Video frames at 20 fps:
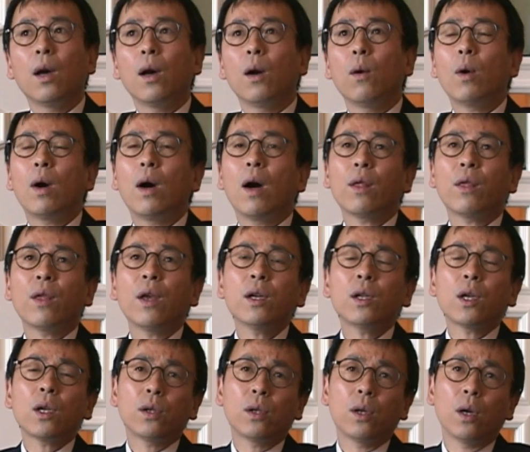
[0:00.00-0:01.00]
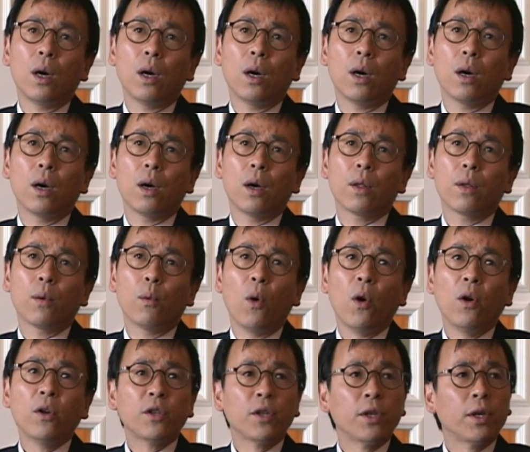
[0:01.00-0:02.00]
Well, I think that the
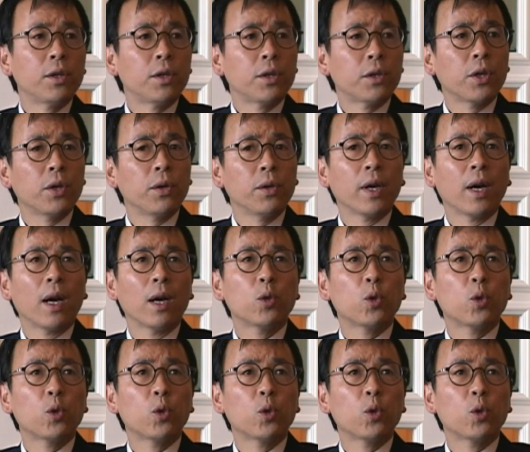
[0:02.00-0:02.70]
world is still in a